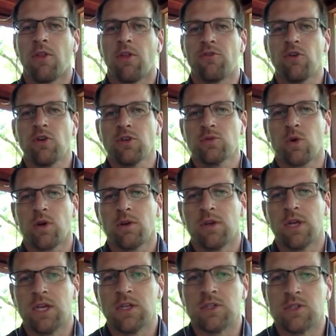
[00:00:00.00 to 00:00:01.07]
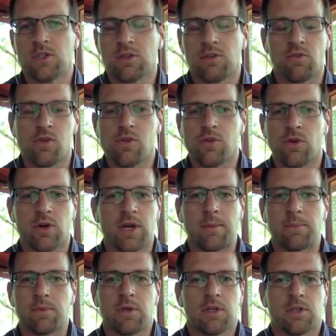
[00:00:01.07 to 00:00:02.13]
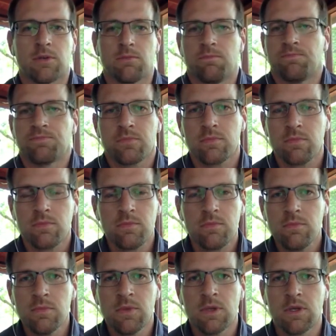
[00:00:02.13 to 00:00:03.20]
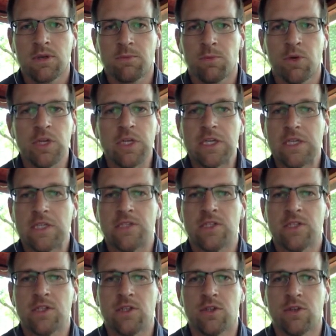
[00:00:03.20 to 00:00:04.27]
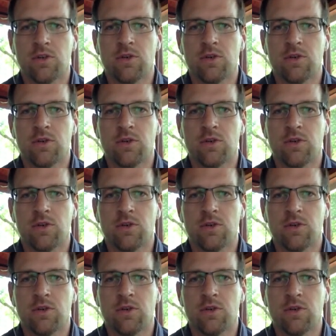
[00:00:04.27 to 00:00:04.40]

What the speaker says: The first one is just a free throw competition. Pretty easy to do,